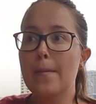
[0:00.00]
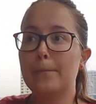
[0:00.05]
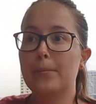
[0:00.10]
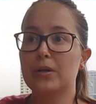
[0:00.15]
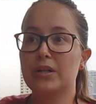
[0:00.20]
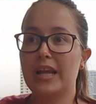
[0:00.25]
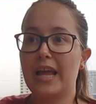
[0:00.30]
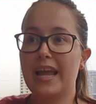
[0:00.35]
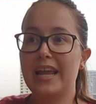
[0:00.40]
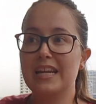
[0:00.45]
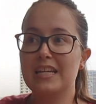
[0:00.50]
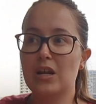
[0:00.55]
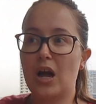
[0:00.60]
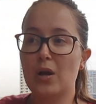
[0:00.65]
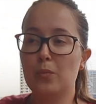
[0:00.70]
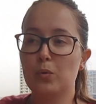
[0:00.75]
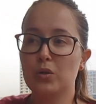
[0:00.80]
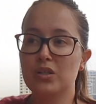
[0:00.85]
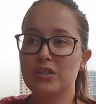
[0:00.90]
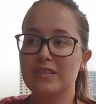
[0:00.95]
but it,
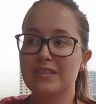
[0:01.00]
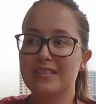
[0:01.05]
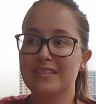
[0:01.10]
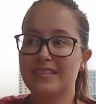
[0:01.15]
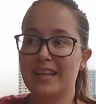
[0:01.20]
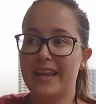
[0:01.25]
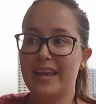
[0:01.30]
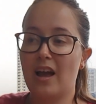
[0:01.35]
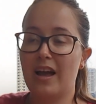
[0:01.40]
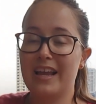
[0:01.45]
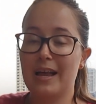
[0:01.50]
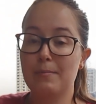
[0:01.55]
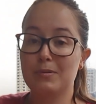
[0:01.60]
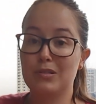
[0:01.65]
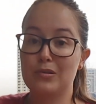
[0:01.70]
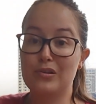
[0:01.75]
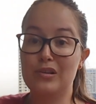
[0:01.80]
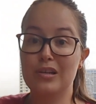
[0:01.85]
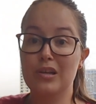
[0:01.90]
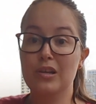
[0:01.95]
I wouldn't say I
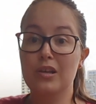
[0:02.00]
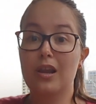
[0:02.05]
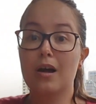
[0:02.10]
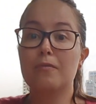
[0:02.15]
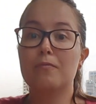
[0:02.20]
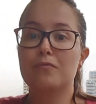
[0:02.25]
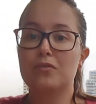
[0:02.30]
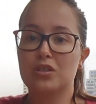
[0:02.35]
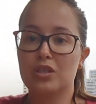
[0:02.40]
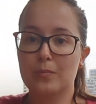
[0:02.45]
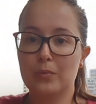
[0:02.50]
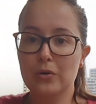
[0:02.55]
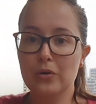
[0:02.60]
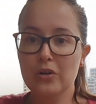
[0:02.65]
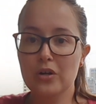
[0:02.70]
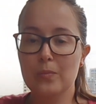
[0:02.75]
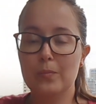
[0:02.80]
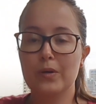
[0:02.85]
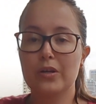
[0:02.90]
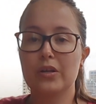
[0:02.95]
absolutely loved the
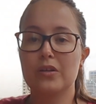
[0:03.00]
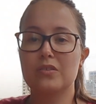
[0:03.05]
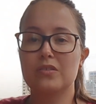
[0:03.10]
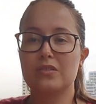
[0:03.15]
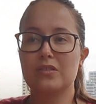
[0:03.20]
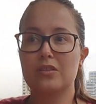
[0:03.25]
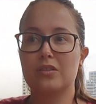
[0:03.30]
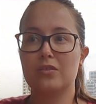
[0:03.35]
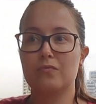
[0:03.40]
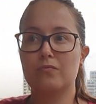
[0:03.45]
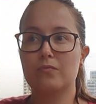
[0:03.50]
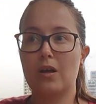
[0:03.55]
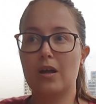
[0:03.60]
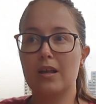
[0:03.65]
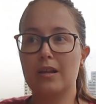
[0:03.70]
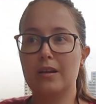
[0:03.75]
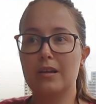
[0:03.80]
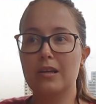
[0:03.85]
book, because the, uh,